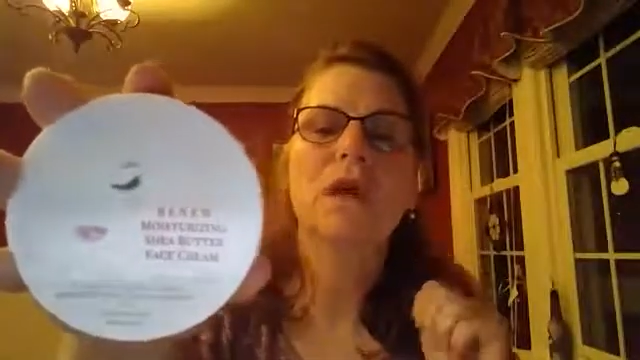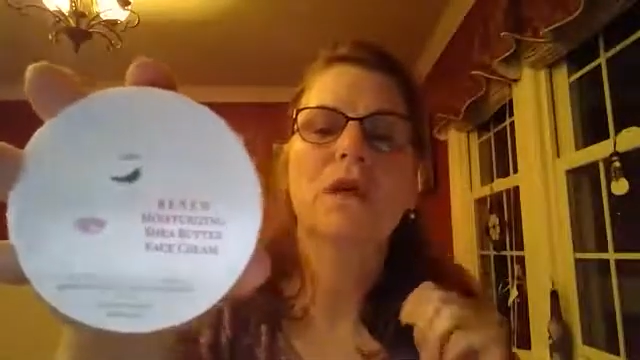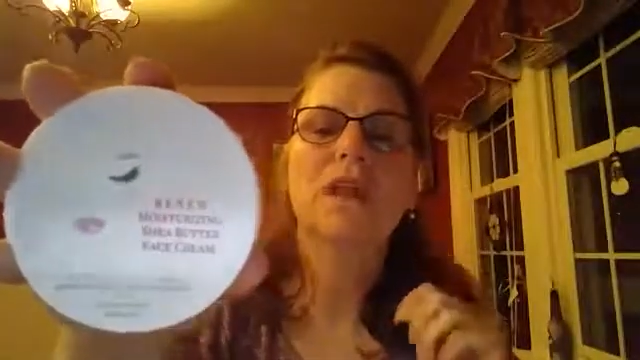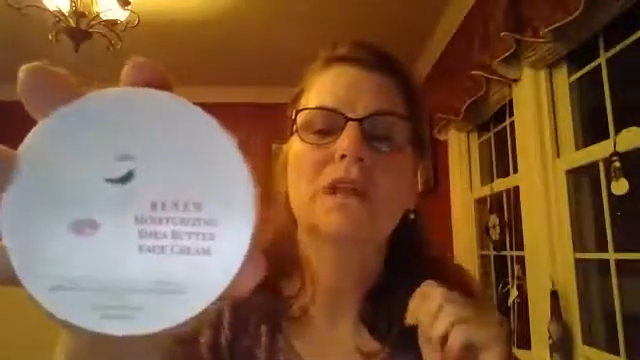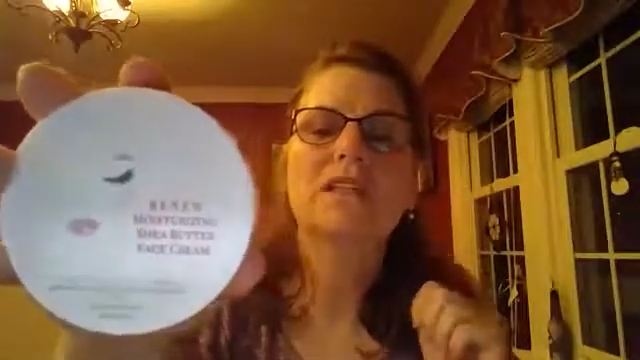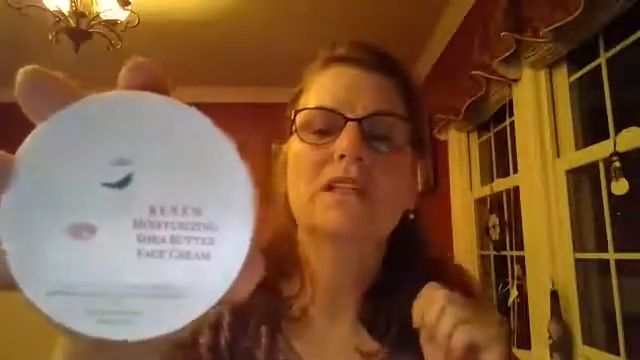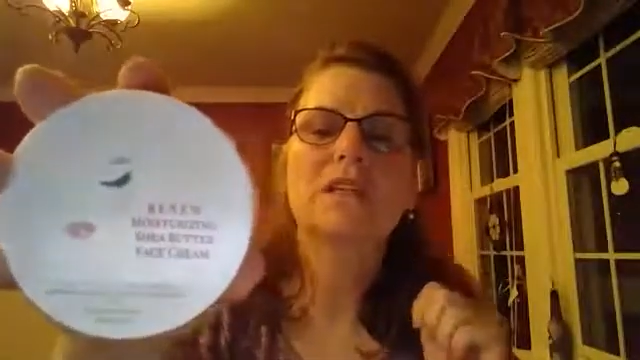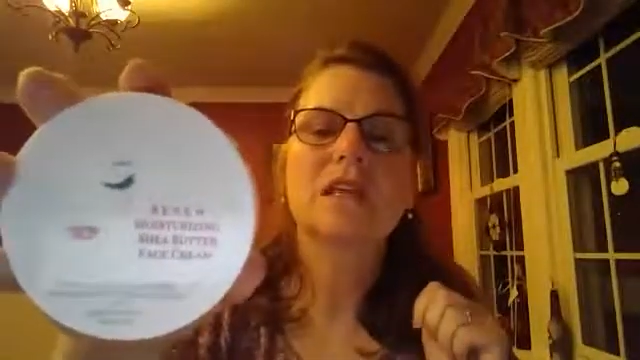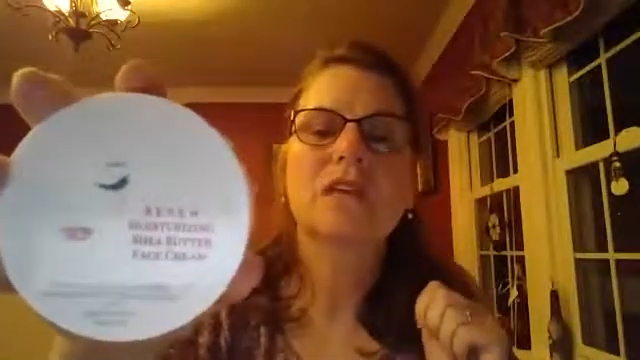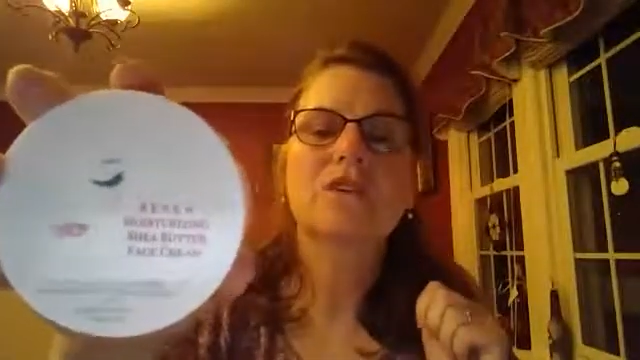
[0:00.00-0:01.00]
And that's
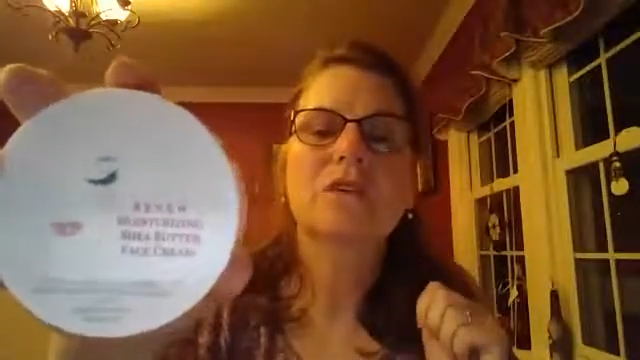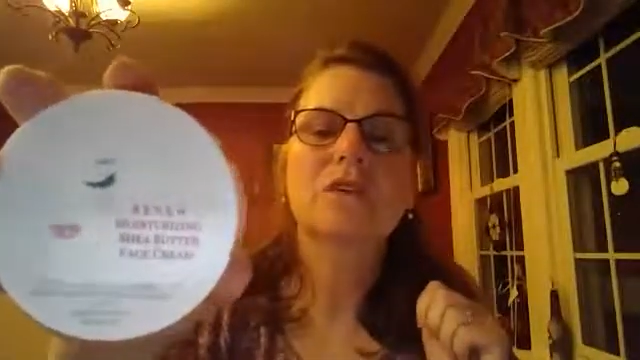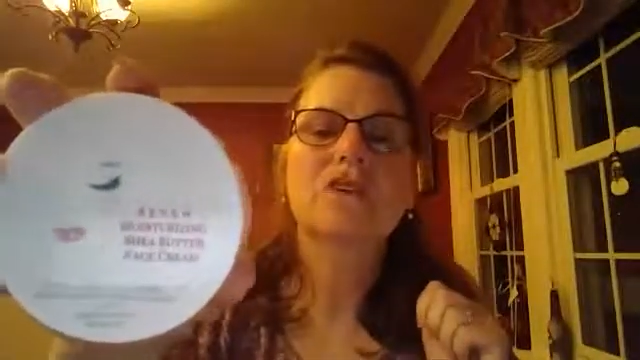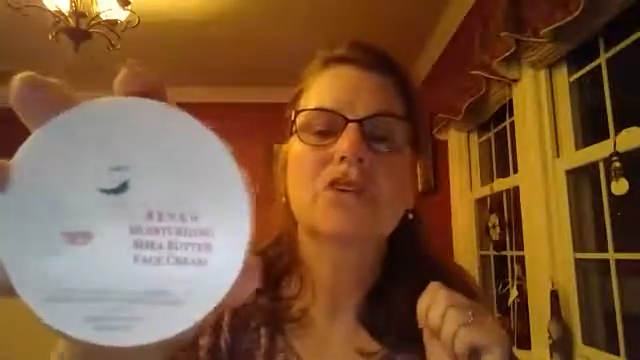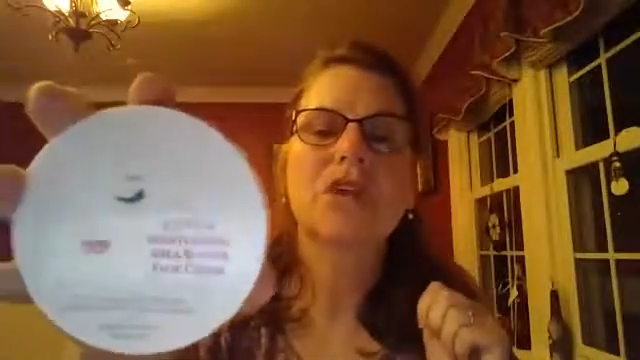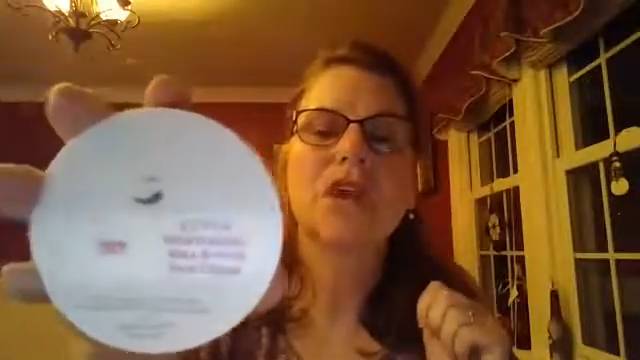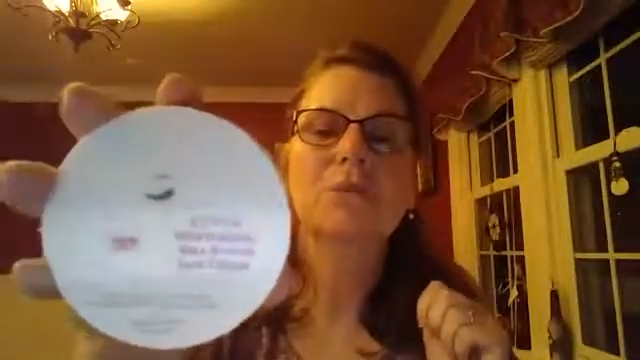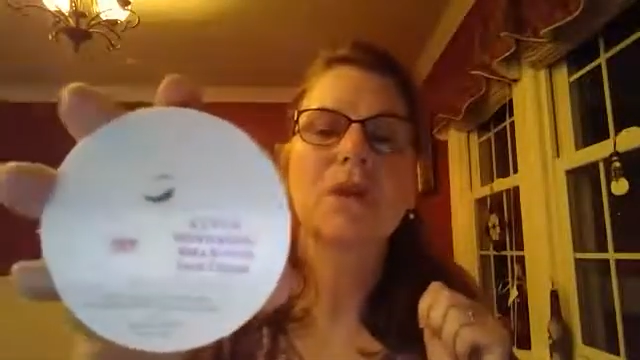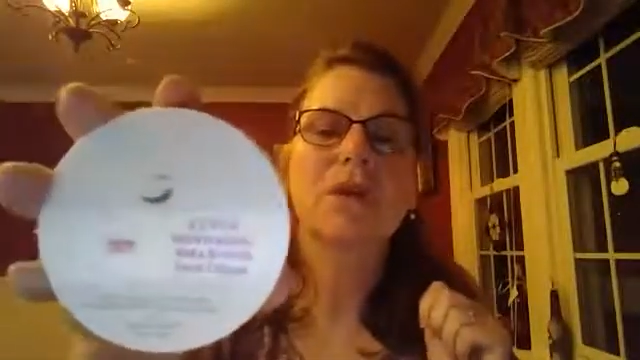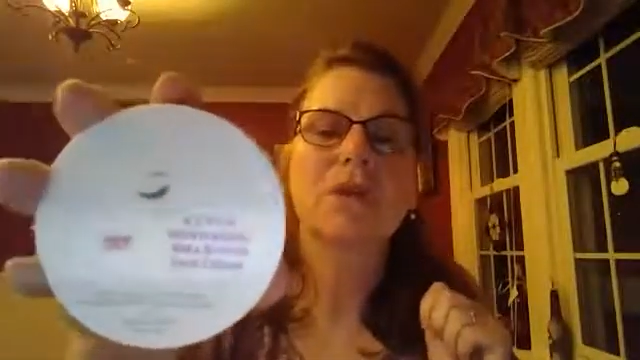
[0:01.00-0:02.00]
the nature of the shea
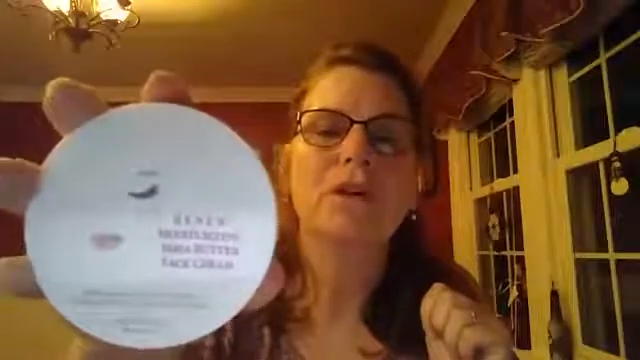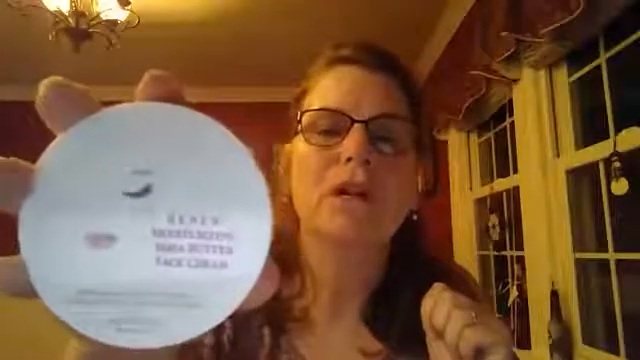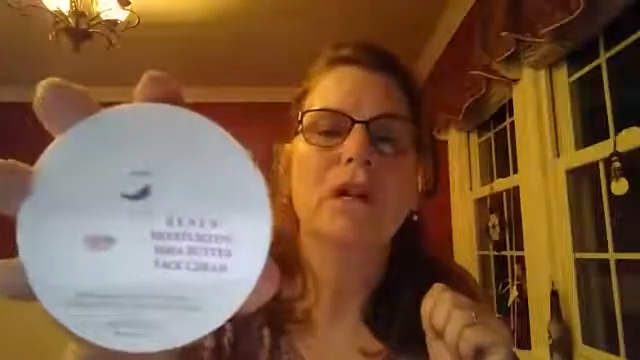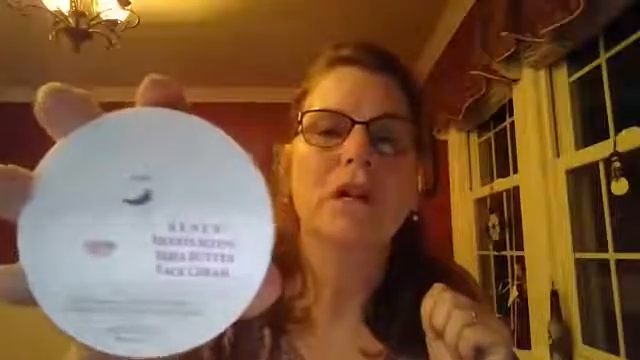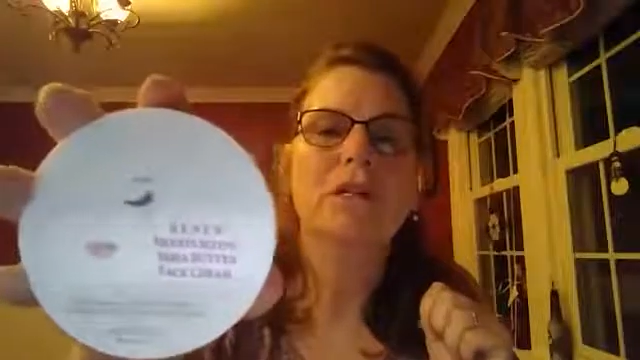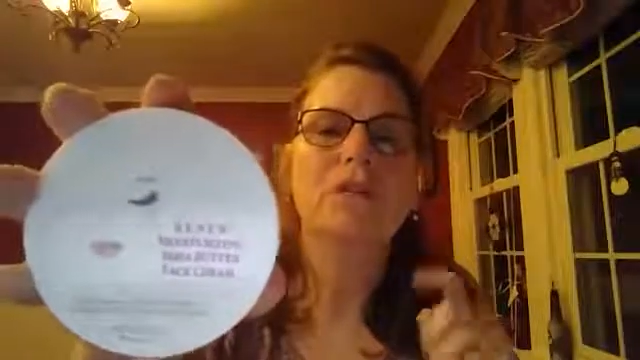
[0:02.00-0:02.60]
butter in it.